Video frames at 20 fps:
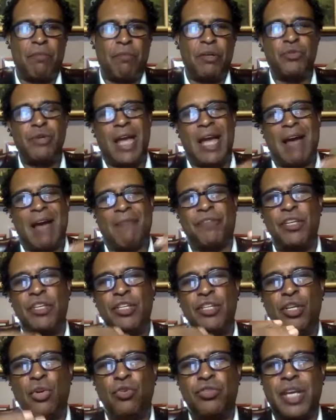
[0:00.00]
but you have
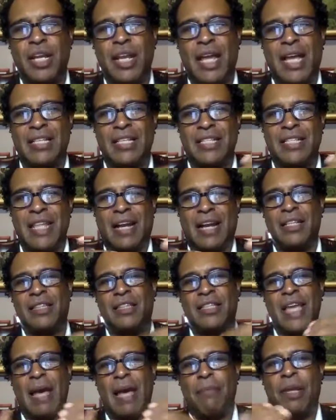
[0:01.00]
to use it as like
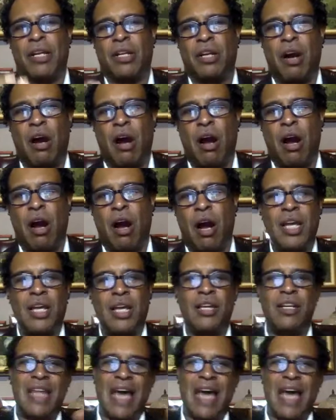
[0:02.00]
a debit card,